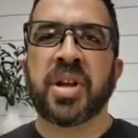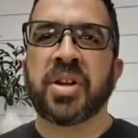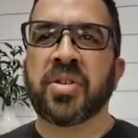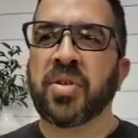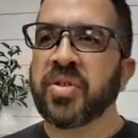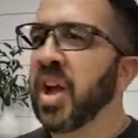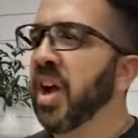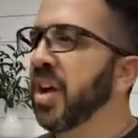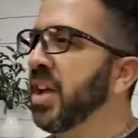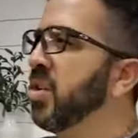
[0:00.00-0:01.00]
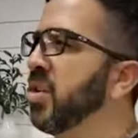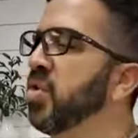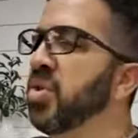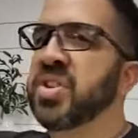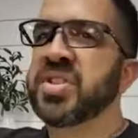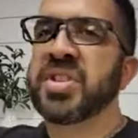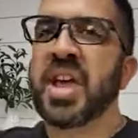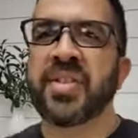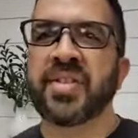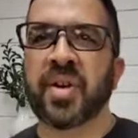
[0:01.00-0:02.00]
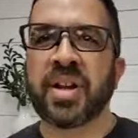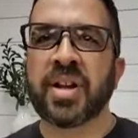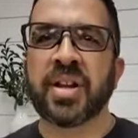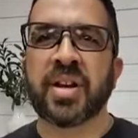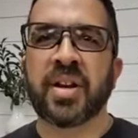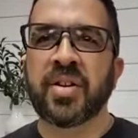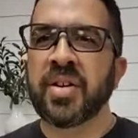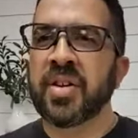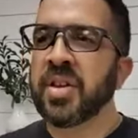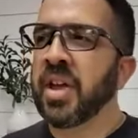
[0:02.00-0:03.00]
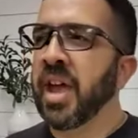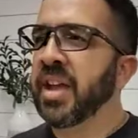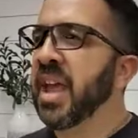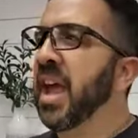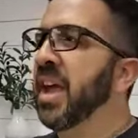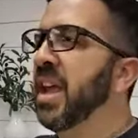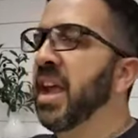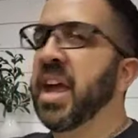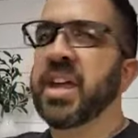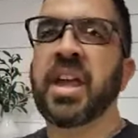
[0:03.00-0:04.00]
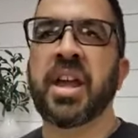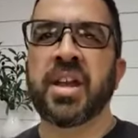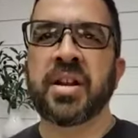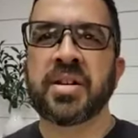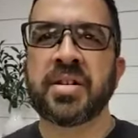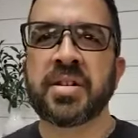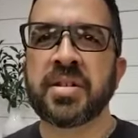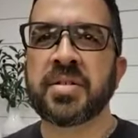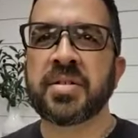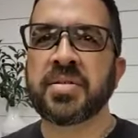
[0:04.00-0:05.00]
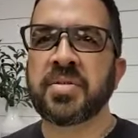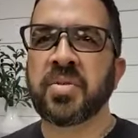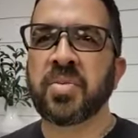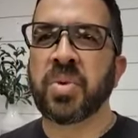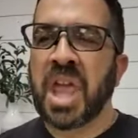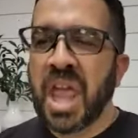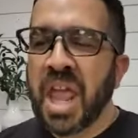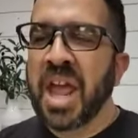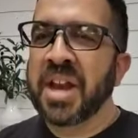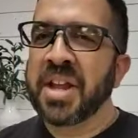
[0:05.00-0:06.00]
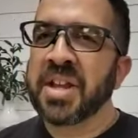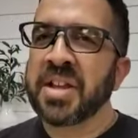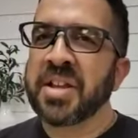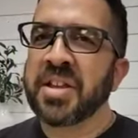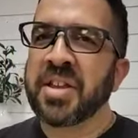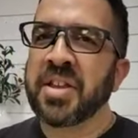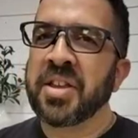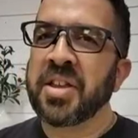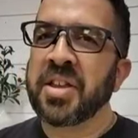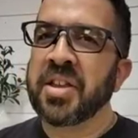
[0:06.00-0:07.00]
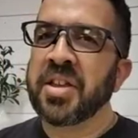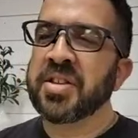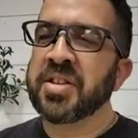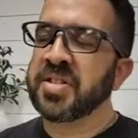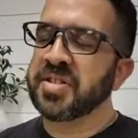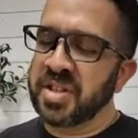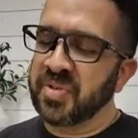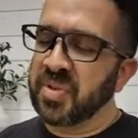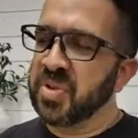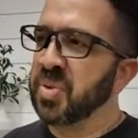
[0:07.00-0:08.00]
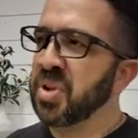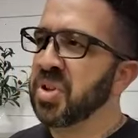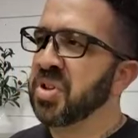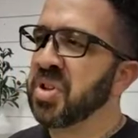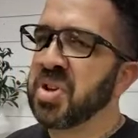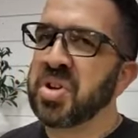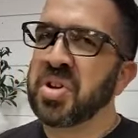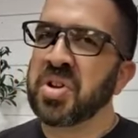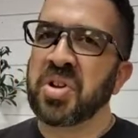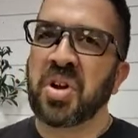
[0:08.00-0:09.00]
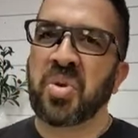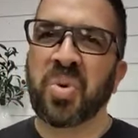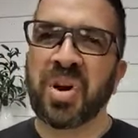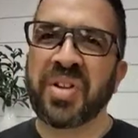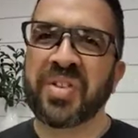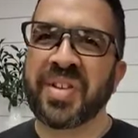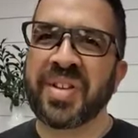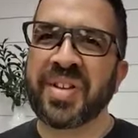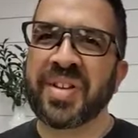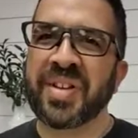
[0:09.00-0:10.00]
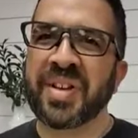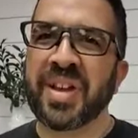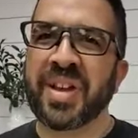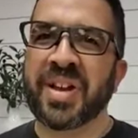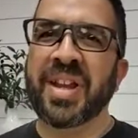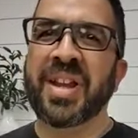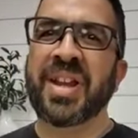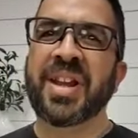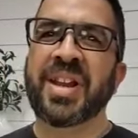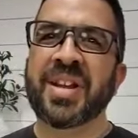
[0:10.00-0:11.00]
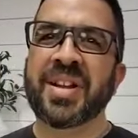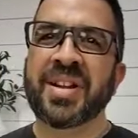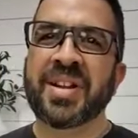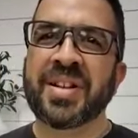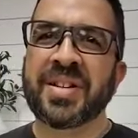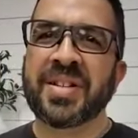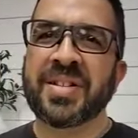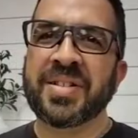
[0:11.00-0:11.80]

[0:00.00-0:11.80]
I got to go do this task, or I can't. We can. There's just a difference between a want, a need,